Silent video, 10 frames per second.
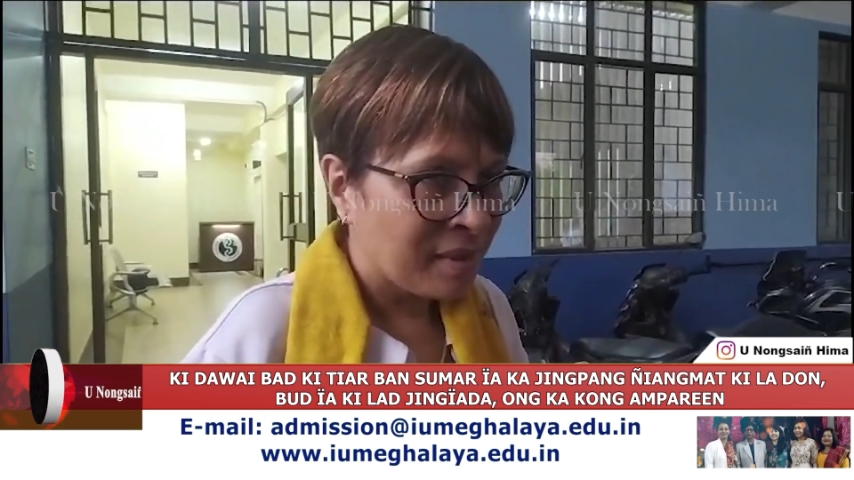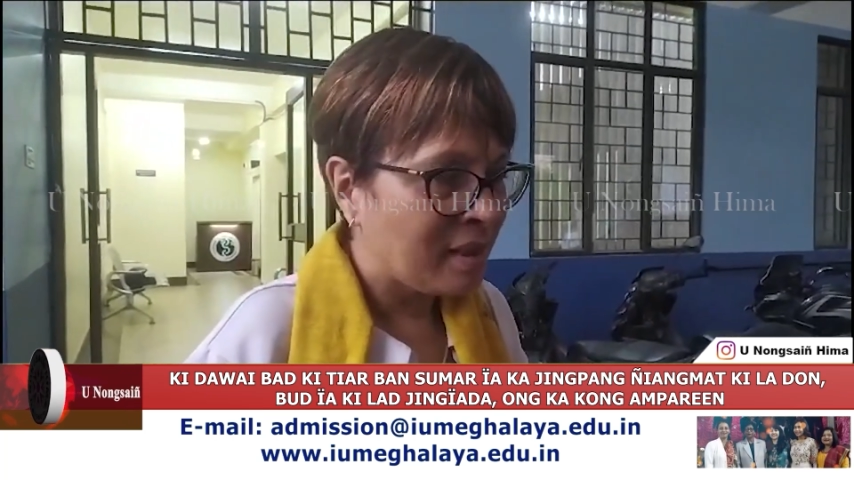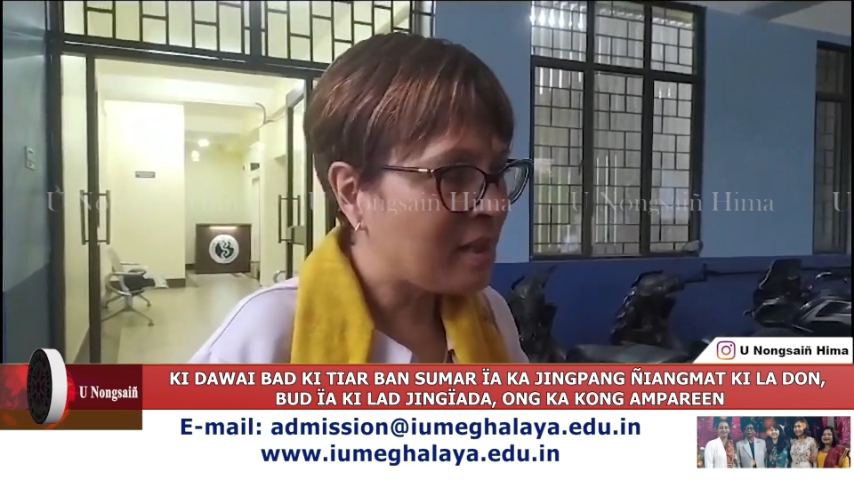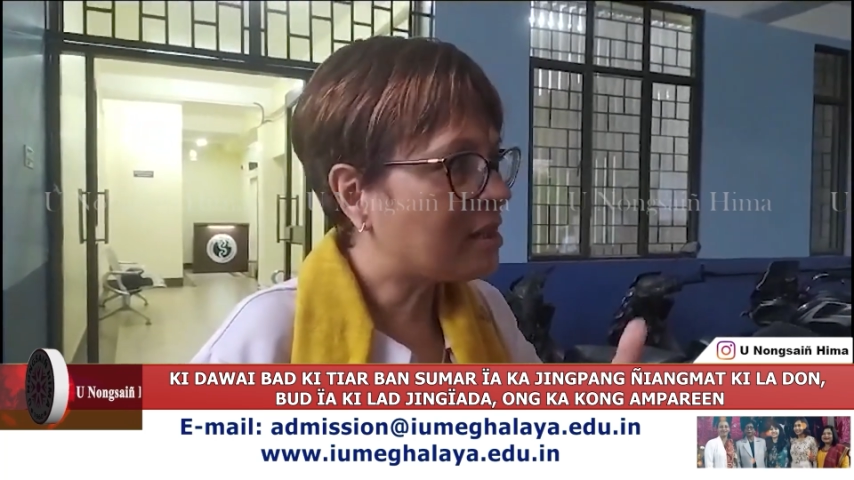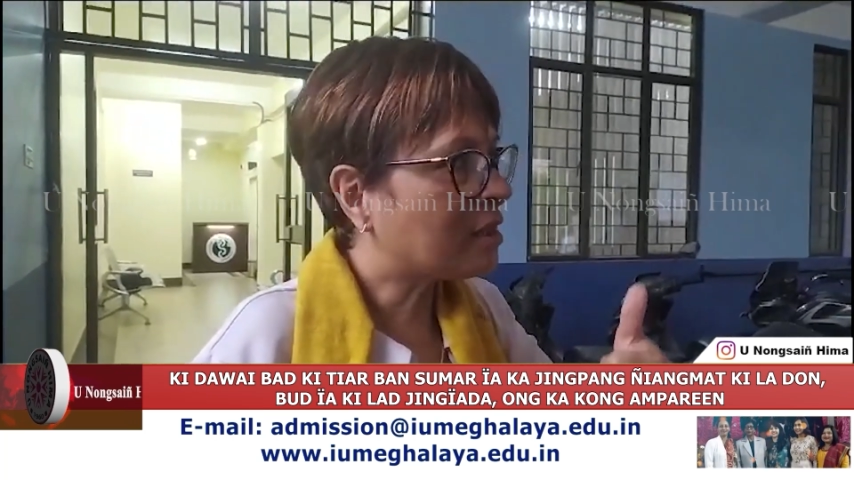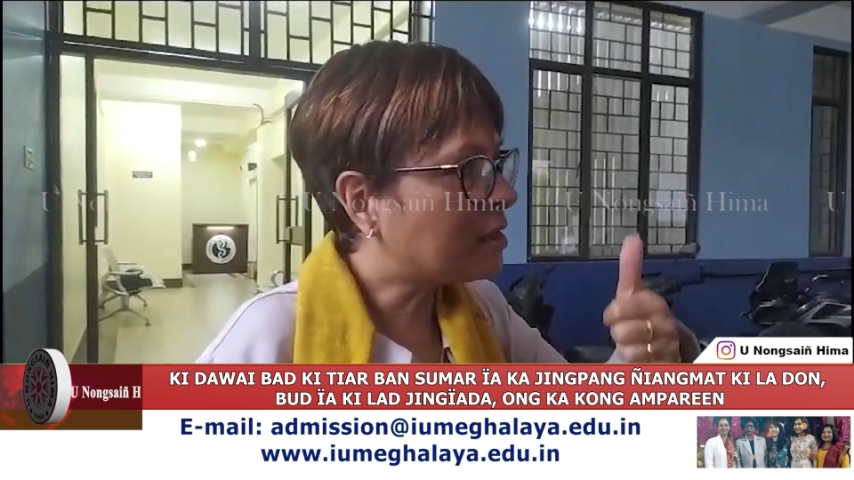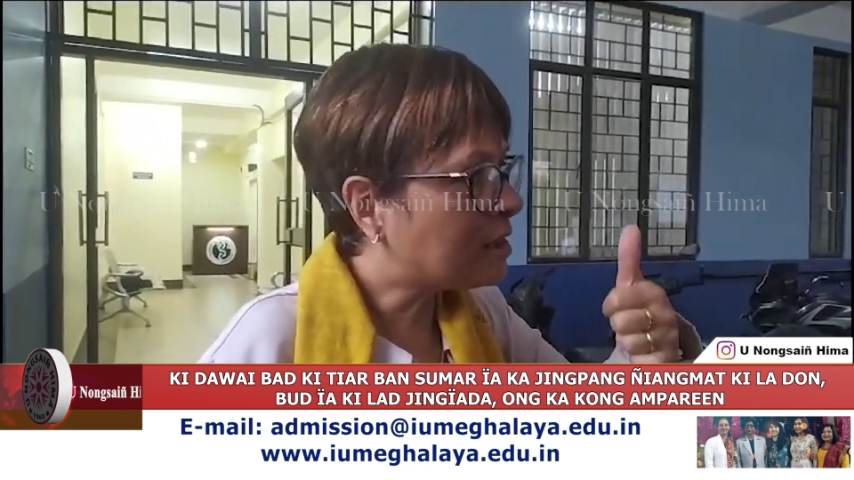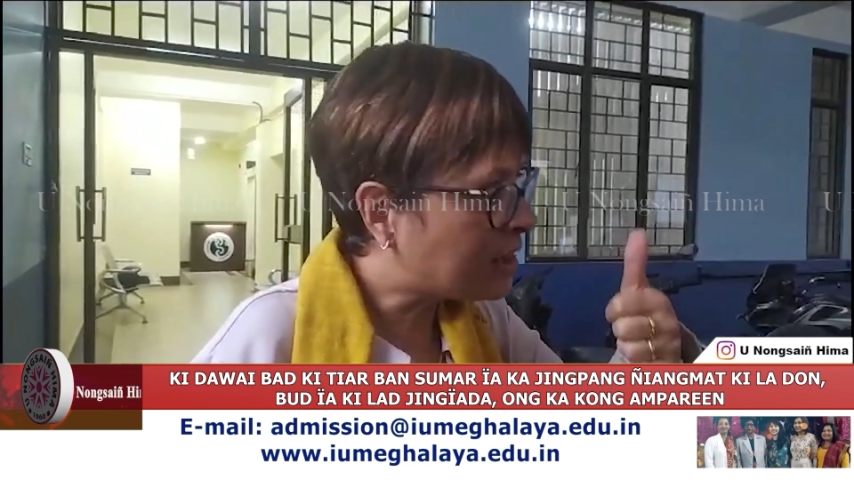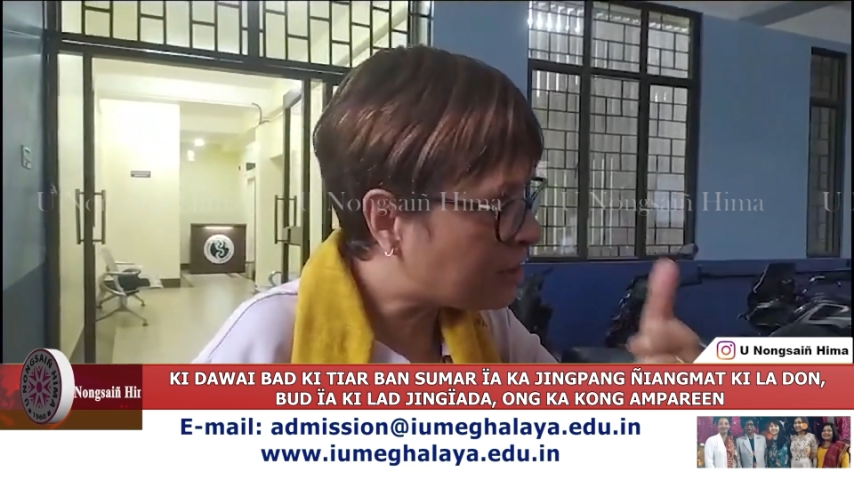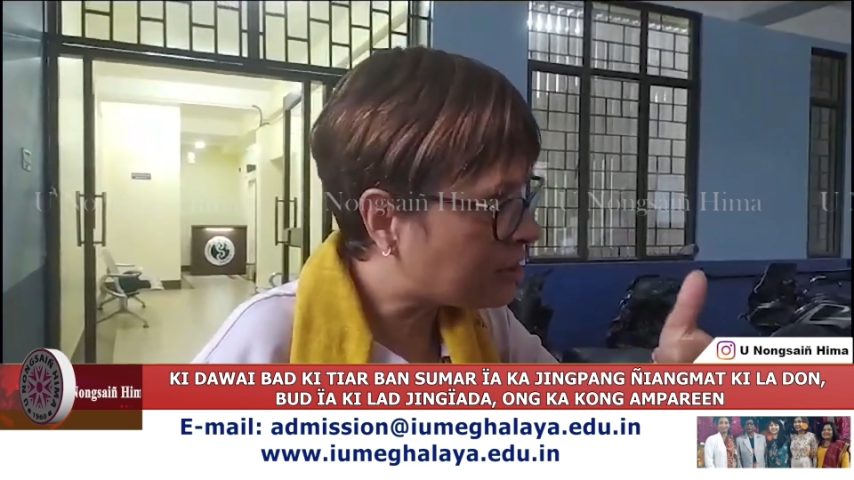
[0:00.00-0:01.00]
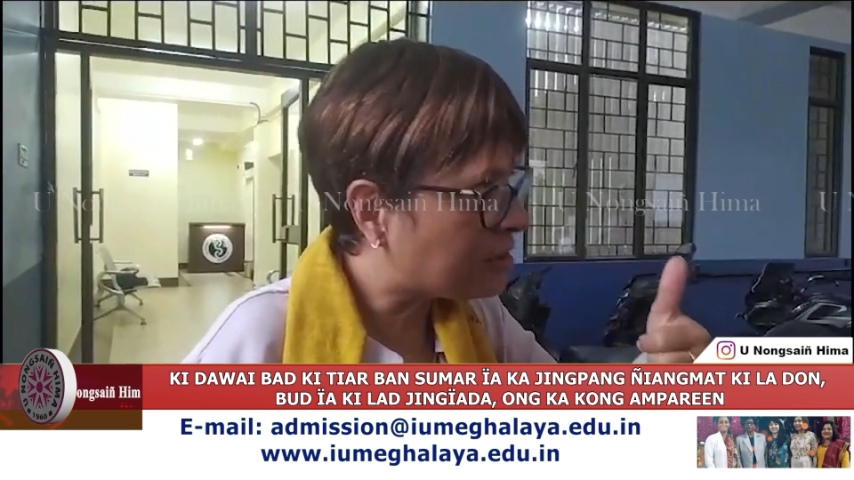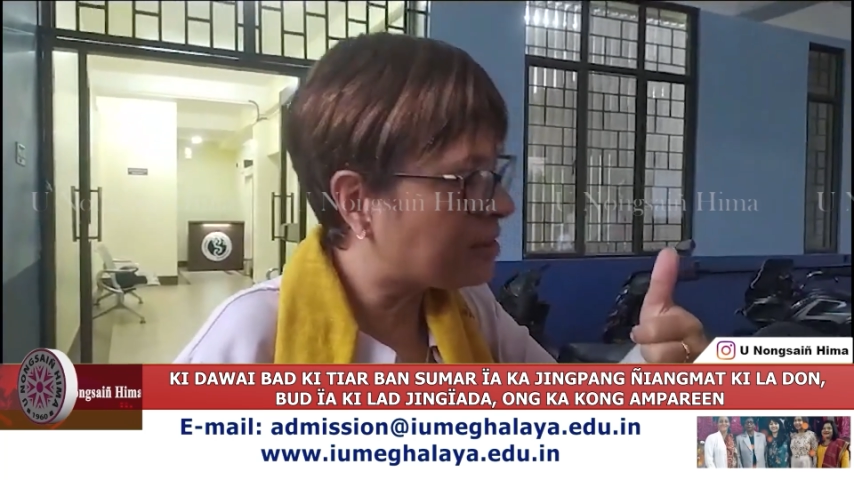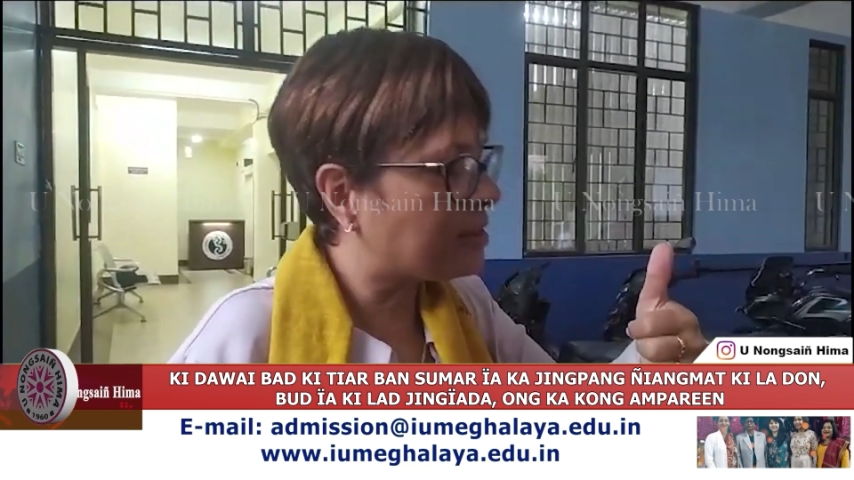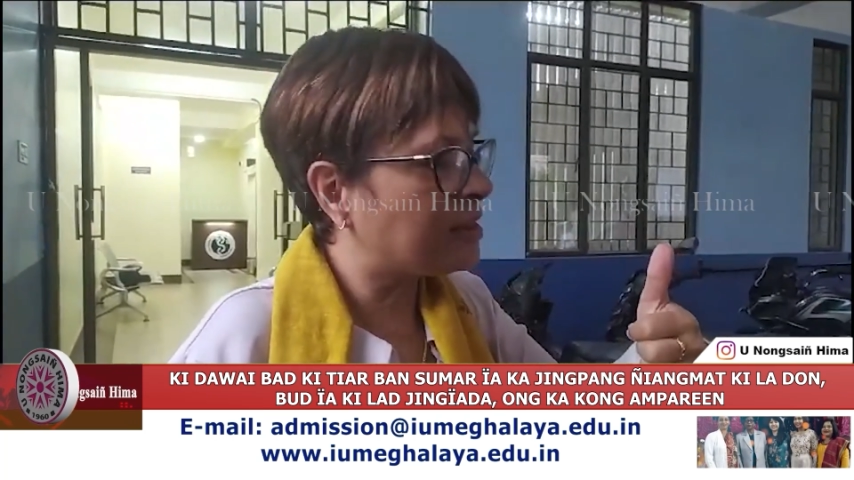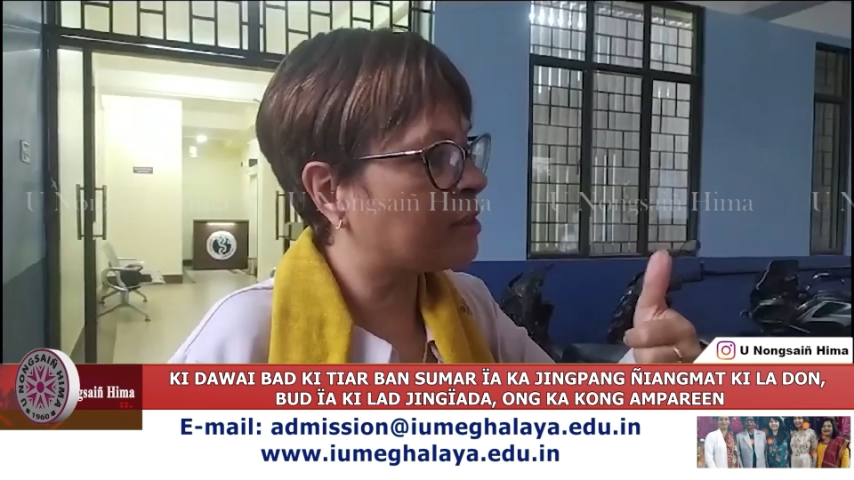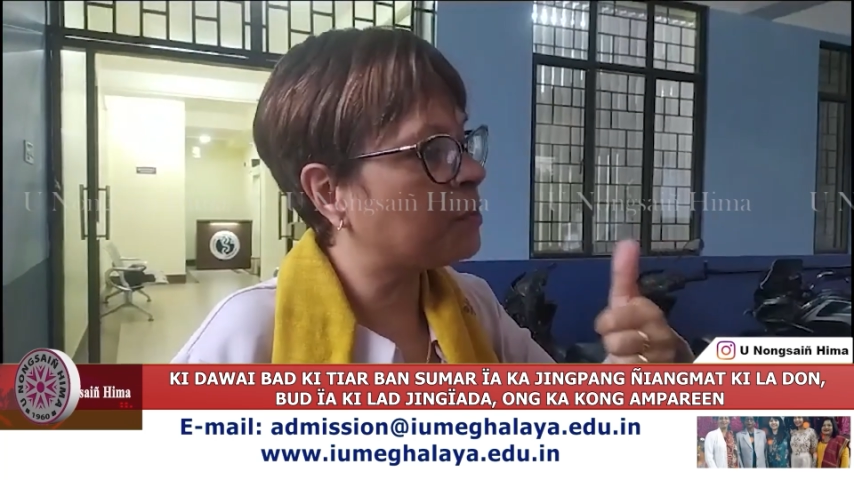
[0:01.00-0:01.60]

It's a contagious disease,